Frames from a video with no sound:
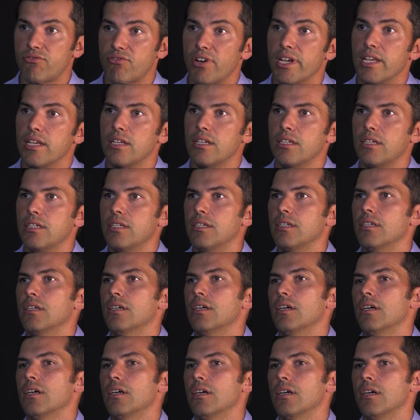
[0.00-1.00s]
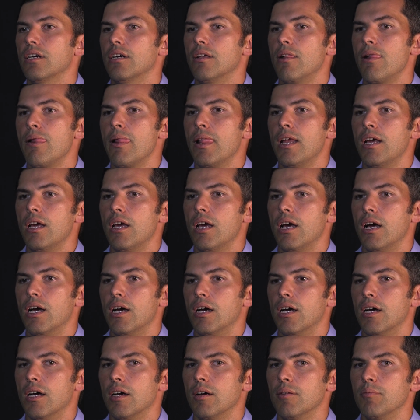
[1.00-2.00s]
friendly,
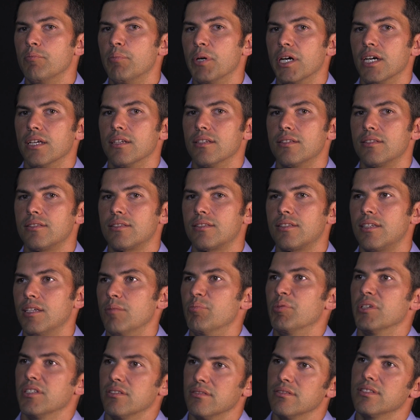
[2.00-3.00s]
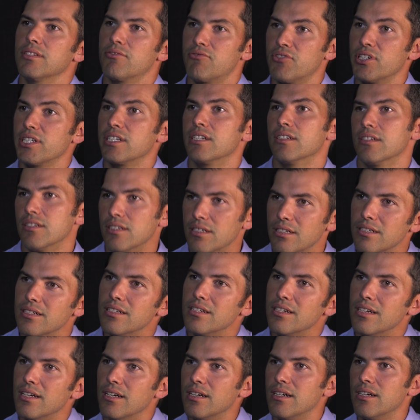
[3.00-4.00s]
but keeping the rigor
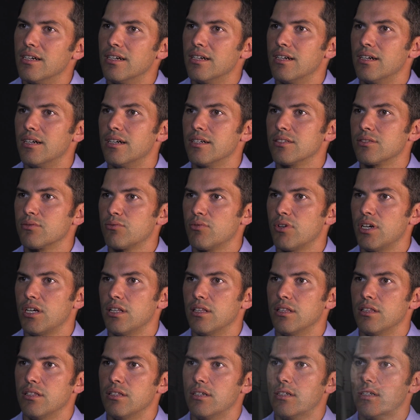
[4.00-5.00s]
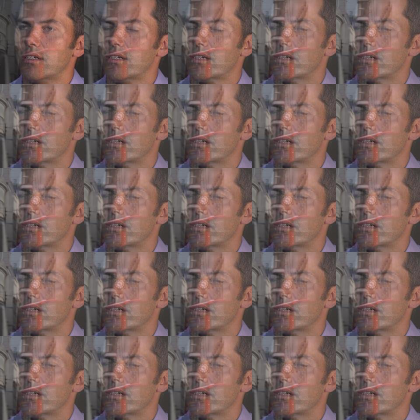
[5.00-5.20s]
as well.